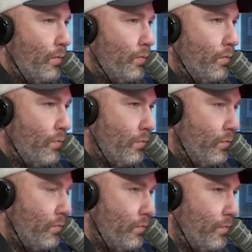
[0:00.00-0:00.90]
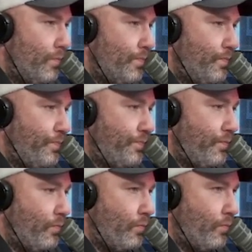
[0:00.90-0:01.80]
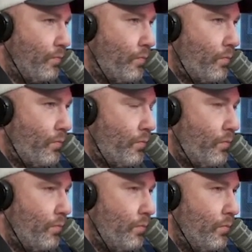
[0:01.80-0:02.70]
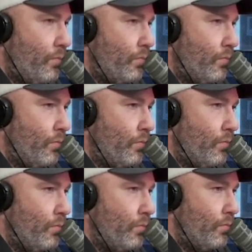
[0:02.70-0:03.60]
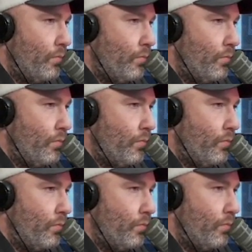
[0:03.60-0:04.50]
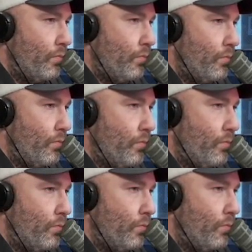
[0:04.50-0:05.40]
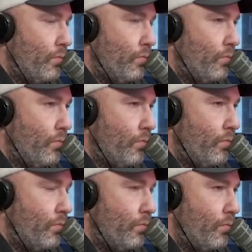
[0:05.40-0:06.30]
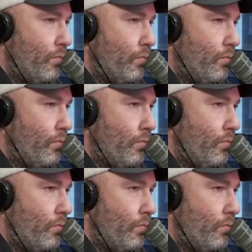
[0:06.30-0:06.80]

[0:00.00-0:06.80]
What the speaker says: (silent)